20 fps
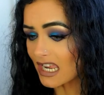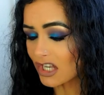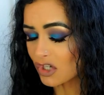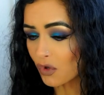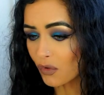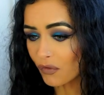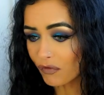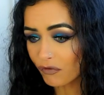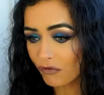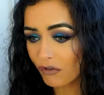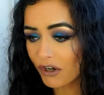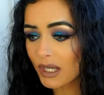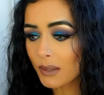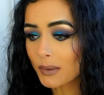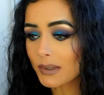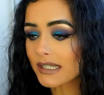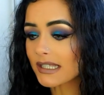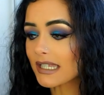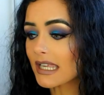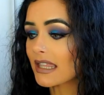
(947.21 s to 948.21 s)
and your
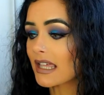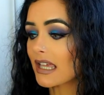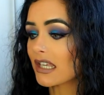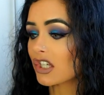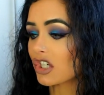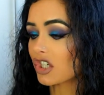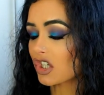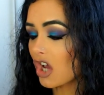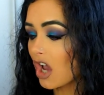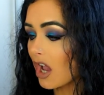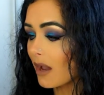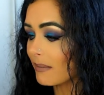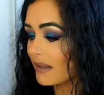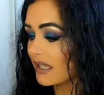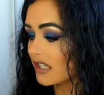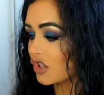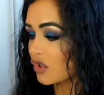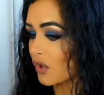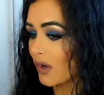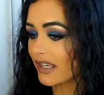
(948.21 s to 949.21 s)
frequency then
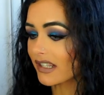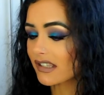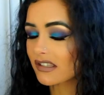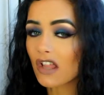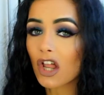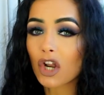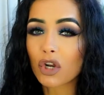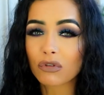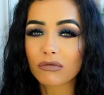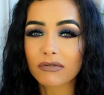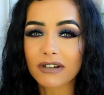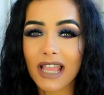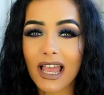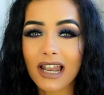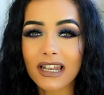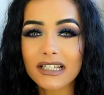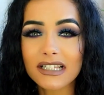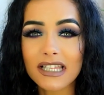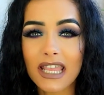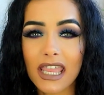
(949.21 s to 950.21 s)
determines your external
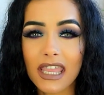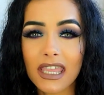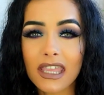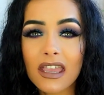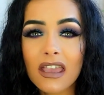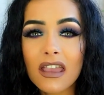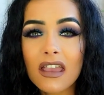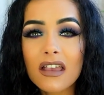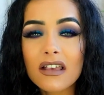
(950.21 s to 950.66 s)
reality.